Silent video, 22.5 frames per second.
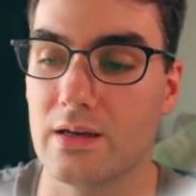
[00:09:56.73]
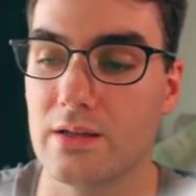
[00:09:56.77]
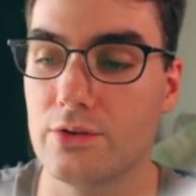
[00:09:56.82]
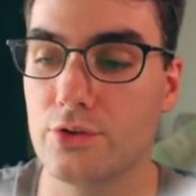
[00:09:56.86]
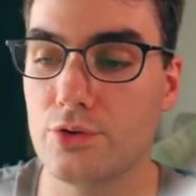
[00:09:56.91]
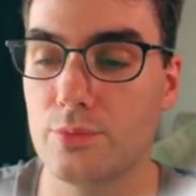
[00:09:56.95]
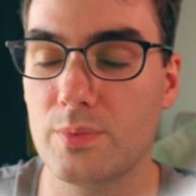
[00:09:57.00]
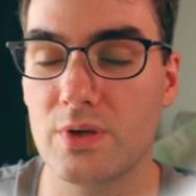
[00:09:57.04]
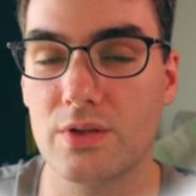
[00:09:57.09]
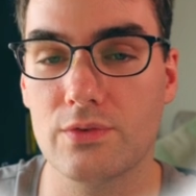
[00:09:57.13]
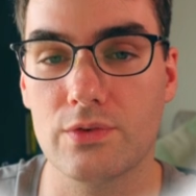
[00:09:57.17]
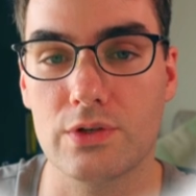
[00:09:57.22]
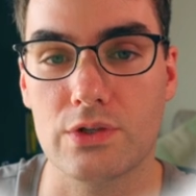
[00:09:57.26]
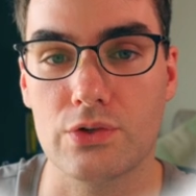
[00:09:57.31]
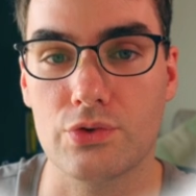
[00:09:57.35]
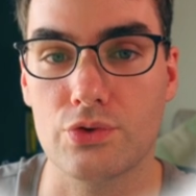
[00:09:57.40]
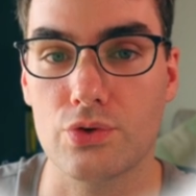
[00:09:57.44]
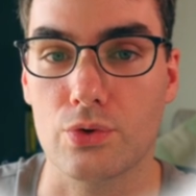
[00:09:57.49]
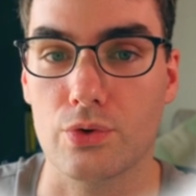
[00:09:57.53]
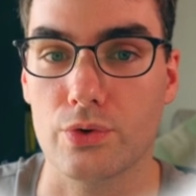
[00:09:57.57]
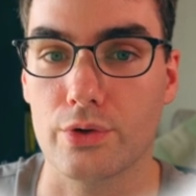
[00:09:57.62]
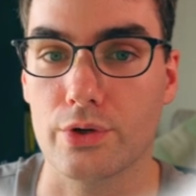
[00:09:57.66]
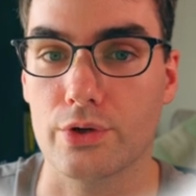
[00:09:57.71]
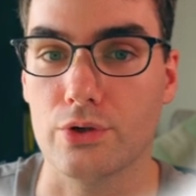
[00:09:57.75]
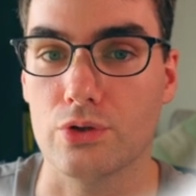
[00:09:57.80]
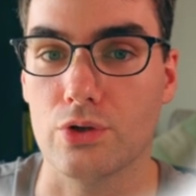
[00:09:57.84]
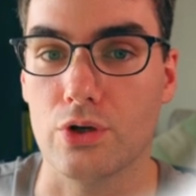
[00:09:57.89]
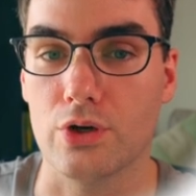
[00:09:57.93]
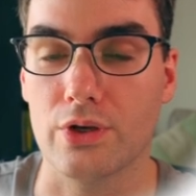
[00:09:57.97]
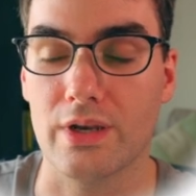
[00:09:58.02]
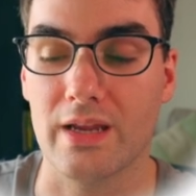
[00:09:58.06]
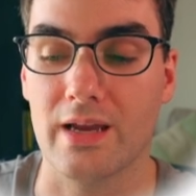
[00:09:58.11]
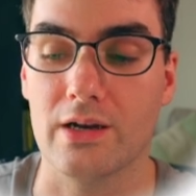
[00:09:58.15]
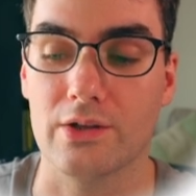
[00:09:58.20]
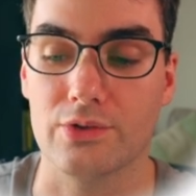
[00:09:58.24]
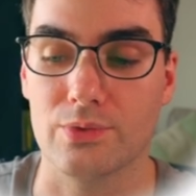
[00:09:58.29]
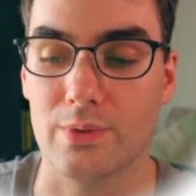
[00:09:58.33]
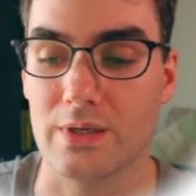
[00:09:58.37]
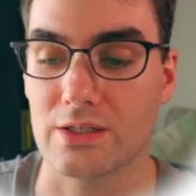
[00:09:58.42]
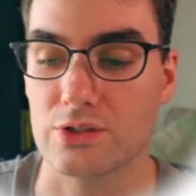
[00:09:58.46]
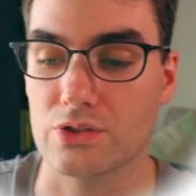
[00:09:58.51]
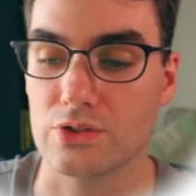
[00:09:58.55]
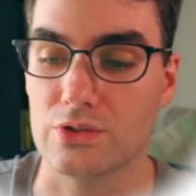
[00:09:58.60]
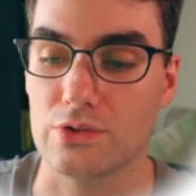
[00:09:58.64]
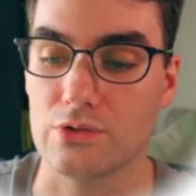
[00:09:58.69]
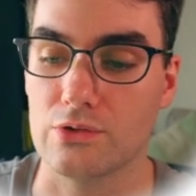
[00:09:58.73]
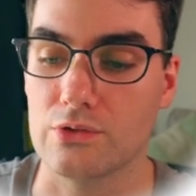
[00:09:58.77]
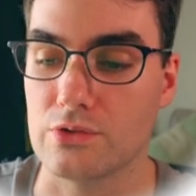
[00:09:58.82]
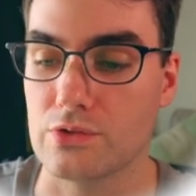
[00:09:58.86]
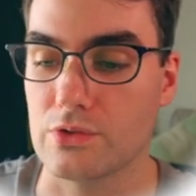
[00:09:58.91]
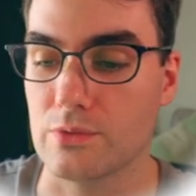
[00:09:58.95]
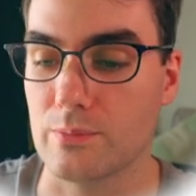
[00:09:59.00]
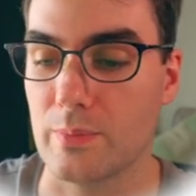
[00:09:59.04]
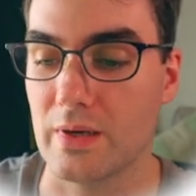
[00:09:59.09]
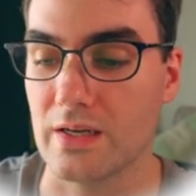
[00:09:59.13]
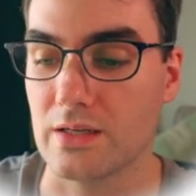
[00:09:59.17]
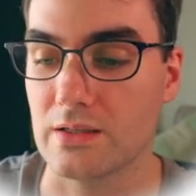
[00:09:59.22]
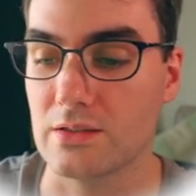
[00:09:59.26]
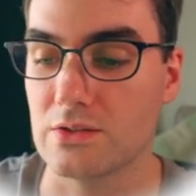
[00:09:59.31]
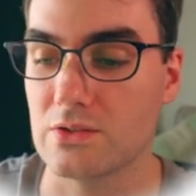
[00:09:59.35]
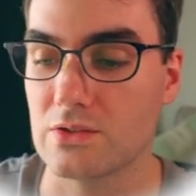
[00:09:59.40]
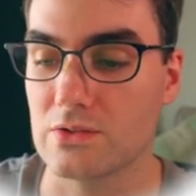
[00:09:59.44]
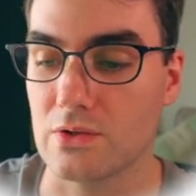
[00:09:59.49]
a little bit of a tutorial on how to actually use the page.